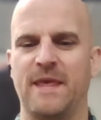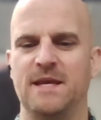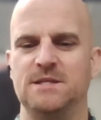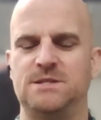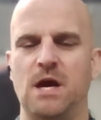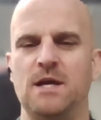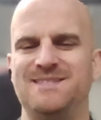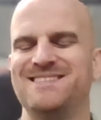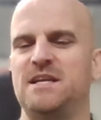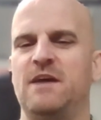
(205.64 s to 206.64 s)
it
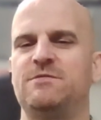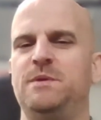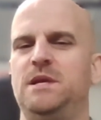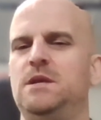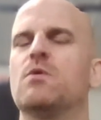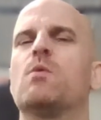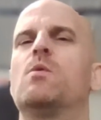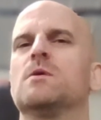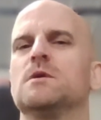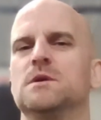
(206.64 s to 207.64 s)
doesn't have to be either
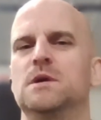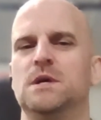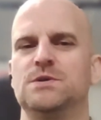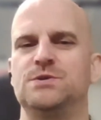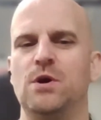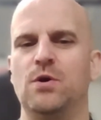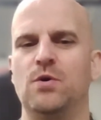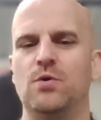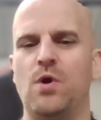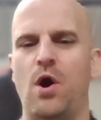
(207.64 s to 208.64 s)
or.
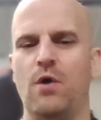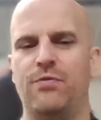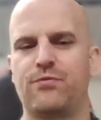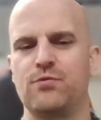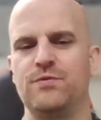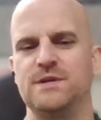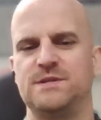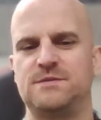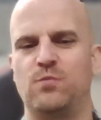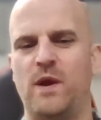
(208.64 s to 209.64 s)
So through
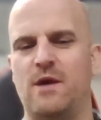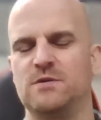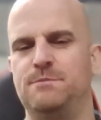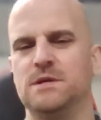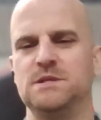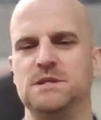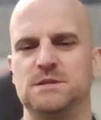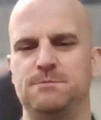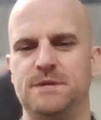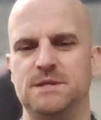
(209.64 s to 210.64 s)
this, when I was building
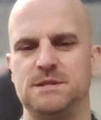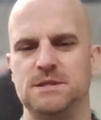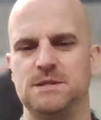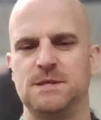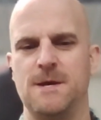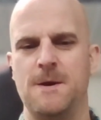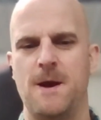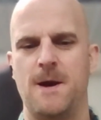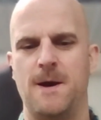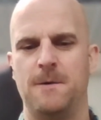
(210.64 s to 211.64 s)
this business,
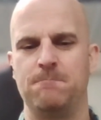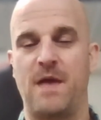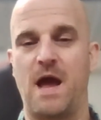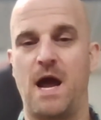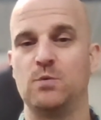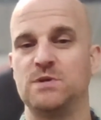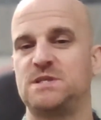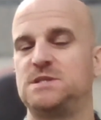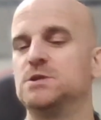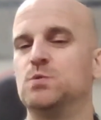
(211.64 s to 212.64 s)
I was
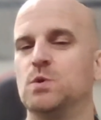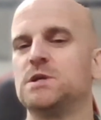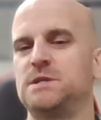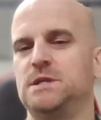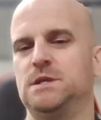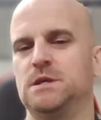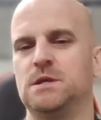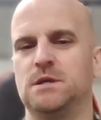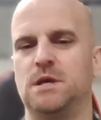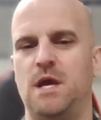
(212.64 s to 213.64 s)
still working
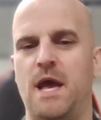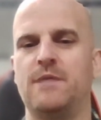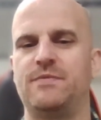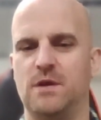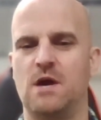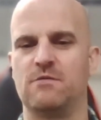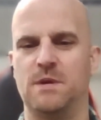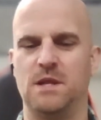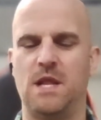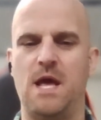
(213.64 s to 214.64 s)
at the
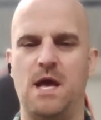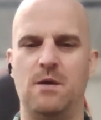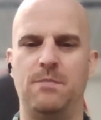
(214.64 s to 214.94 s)
government lab,